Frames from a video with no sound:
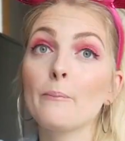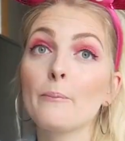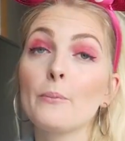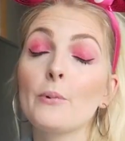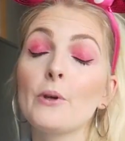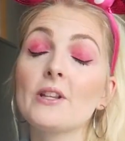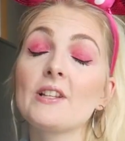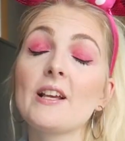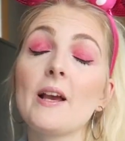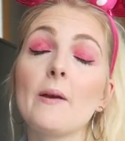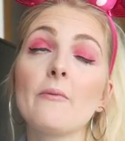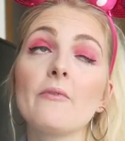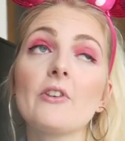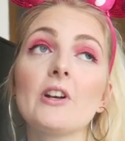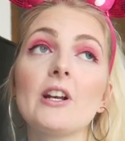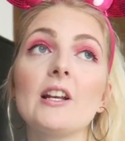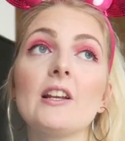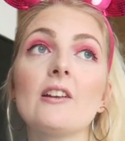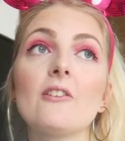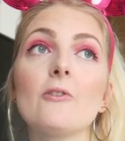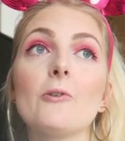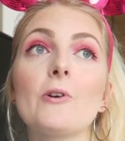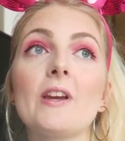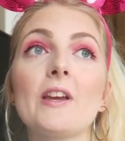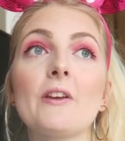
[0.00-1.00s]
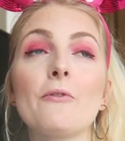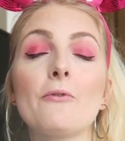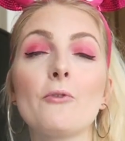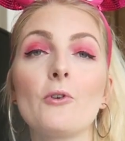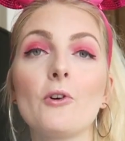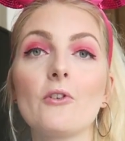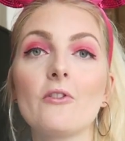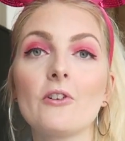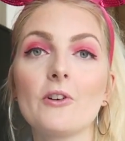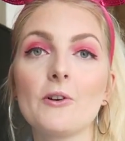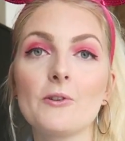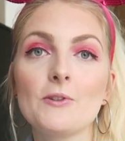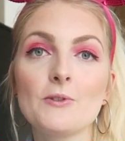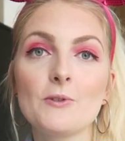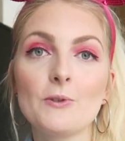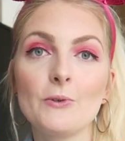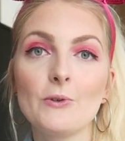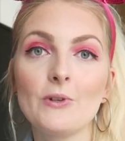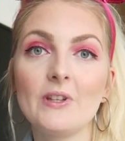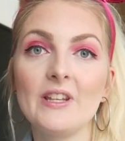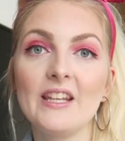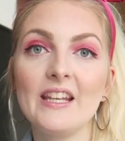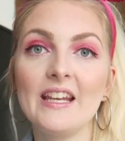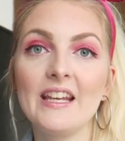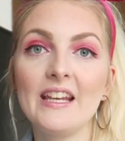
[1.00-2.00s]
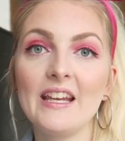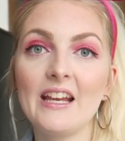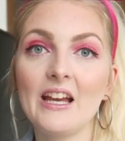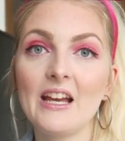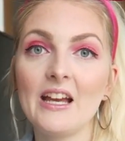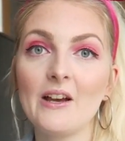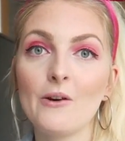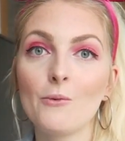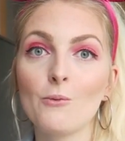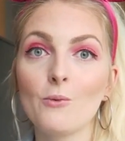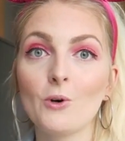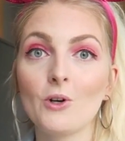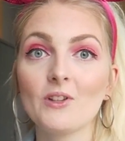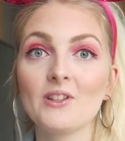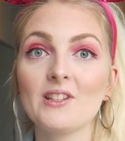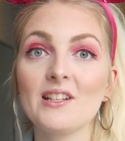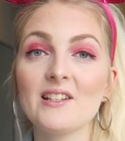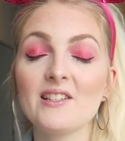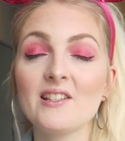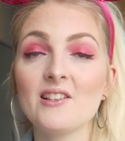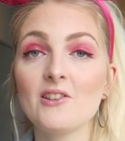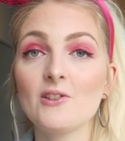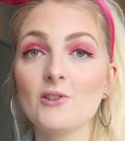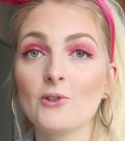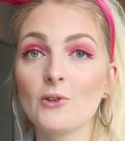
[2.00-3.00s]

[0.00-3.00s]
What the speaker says: But I'm really looking forward to the Walt Disney